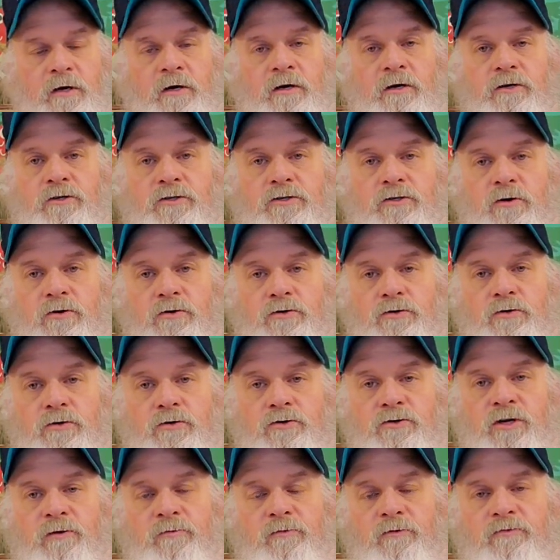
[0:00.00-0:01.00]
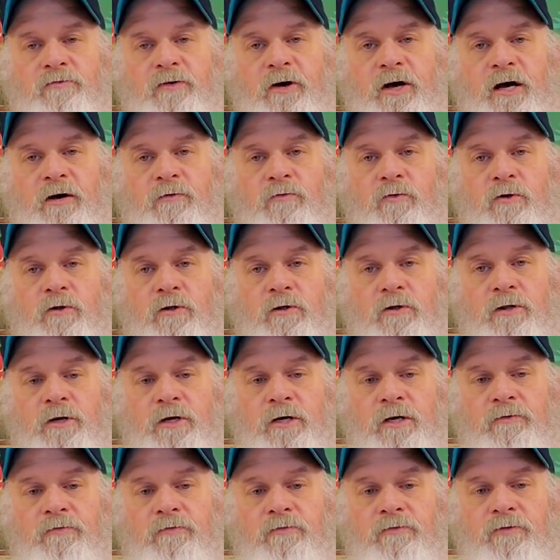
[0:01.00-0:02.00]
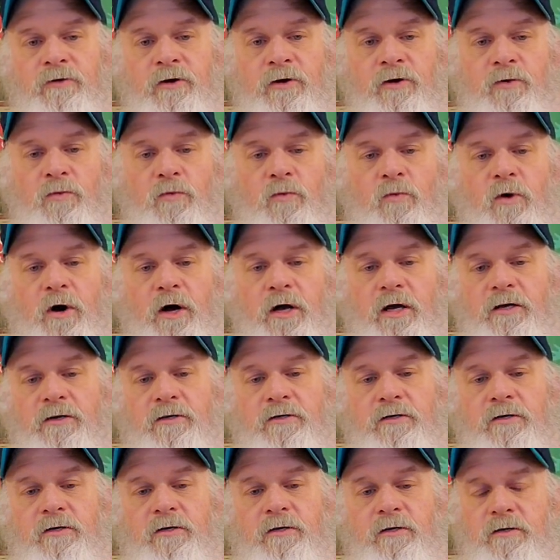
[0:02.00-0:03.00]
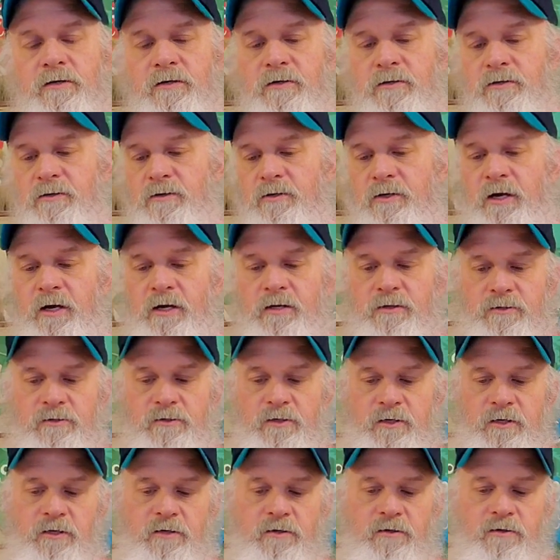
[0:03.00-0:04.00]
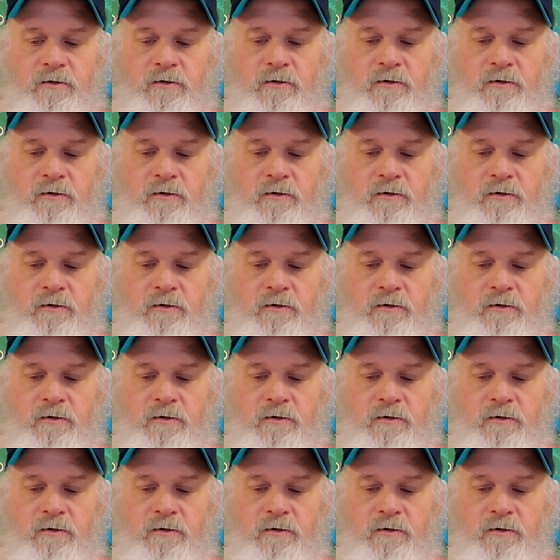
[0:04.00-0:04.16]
a chartreuse number 5 willow leaf and a white, you can't see it,